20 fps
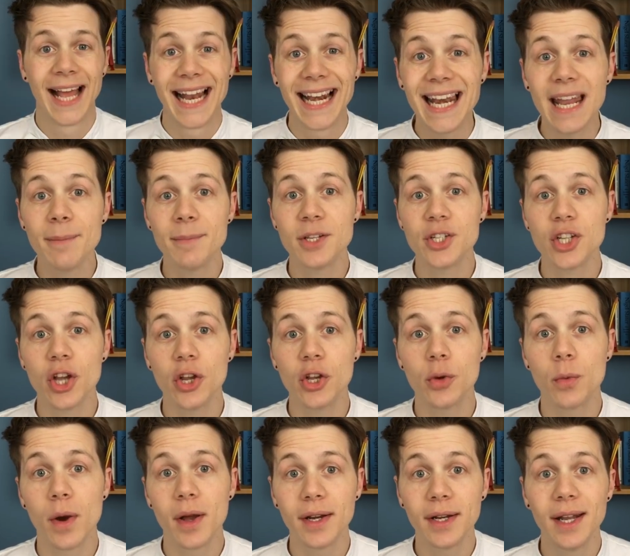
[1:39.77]
Let me show
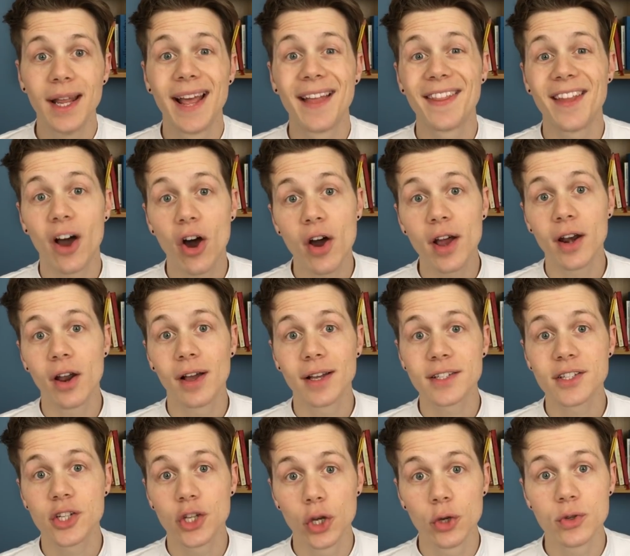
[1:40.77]
you one that I
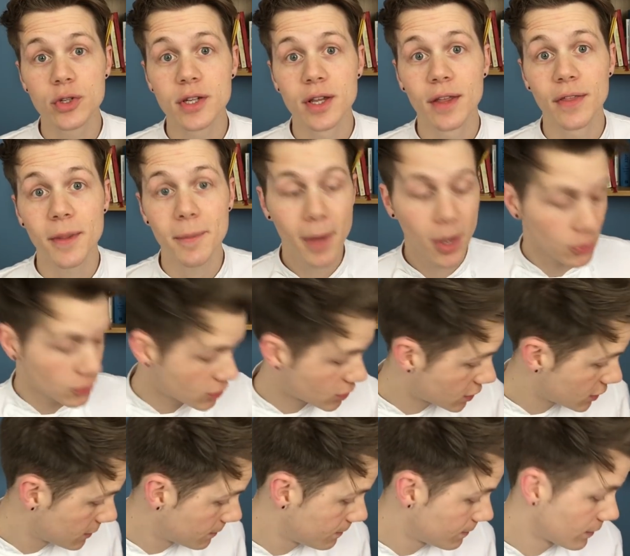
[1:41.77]
like to use the
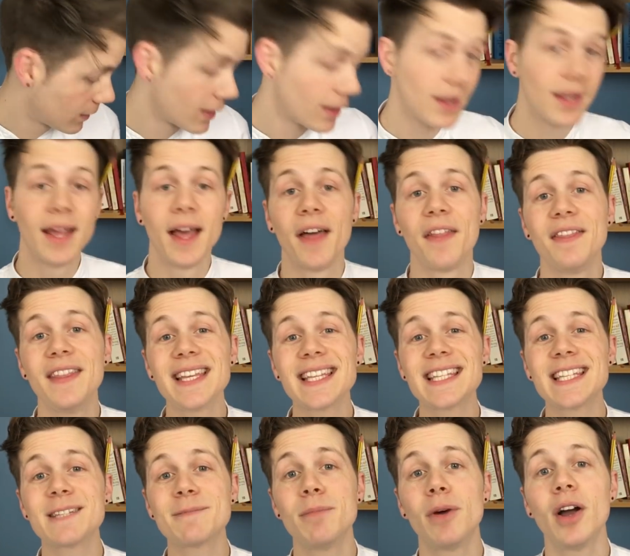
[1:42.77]
most.
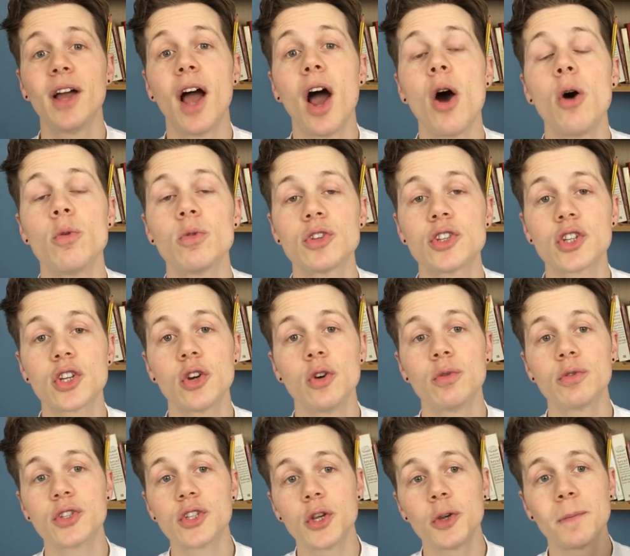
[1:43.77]
This is my old
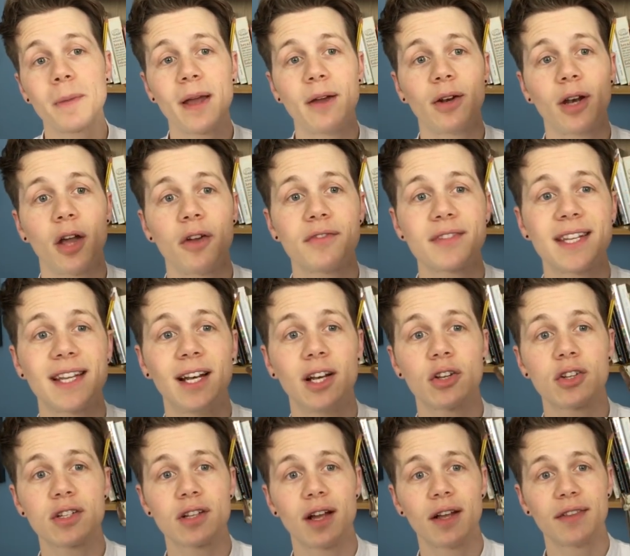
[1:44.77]
school two pound loaf tin, it
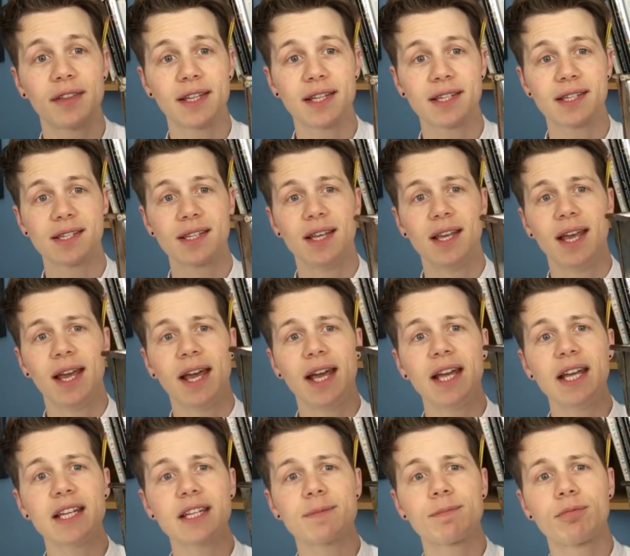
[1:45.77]
looks like this.
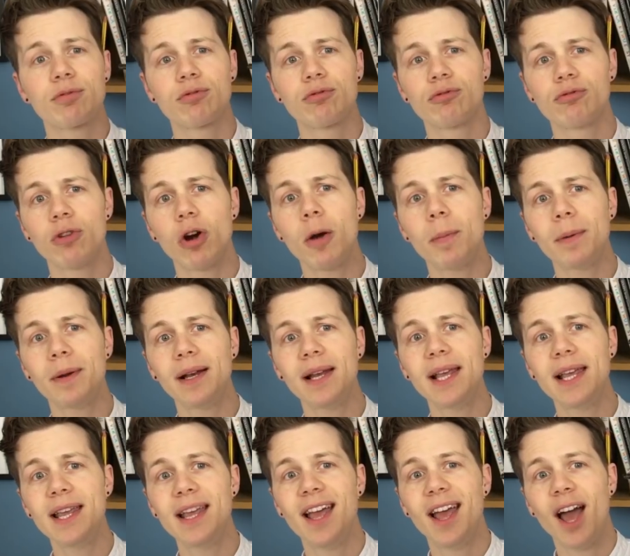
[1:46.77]
It's
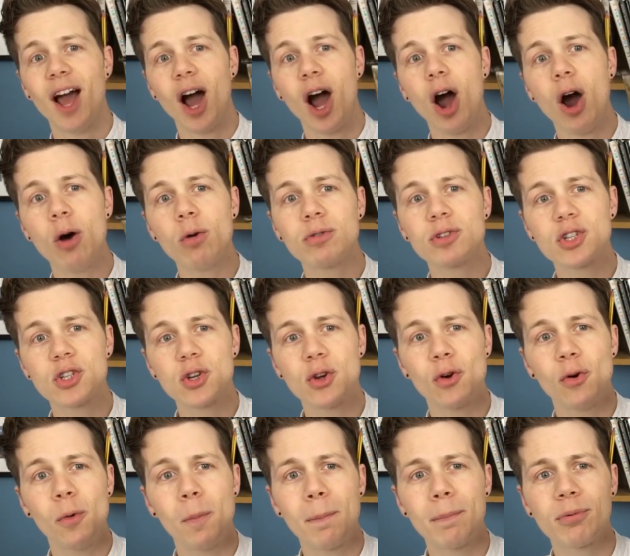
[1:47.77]
properly old
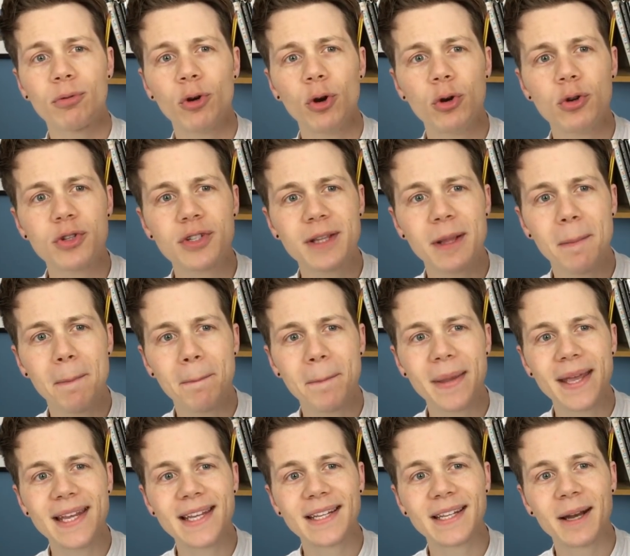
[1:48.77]
school, bruised and
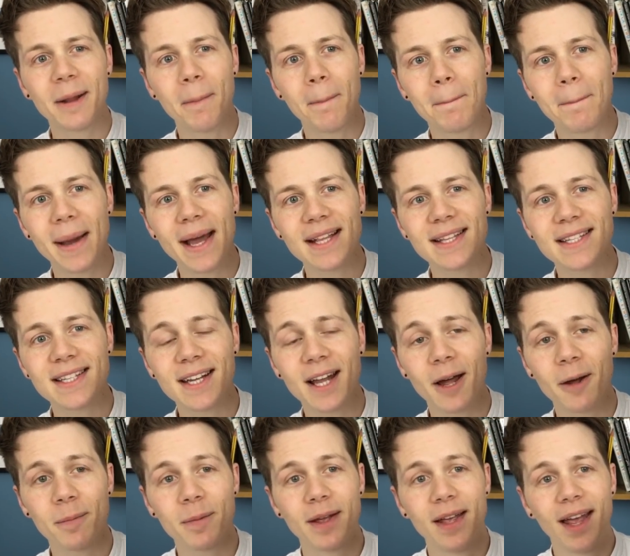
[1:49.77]
beaten and battered
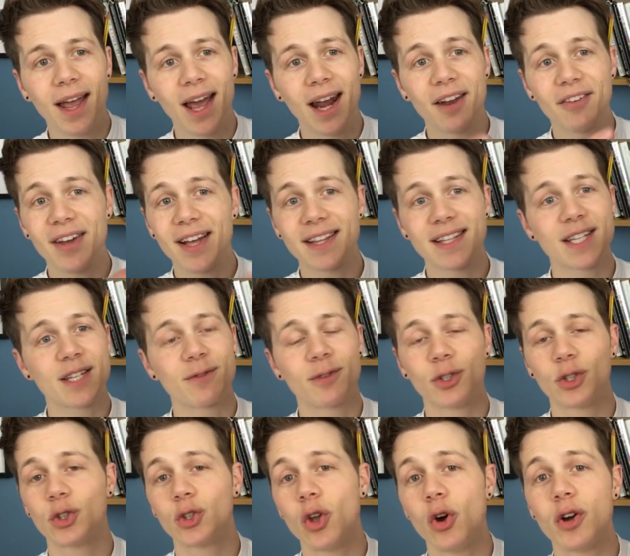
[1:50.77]
up, and I've had this
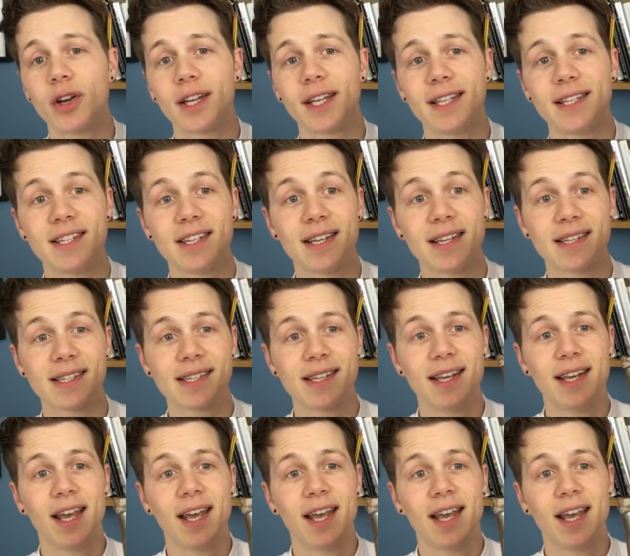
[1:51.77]
for donkey's years.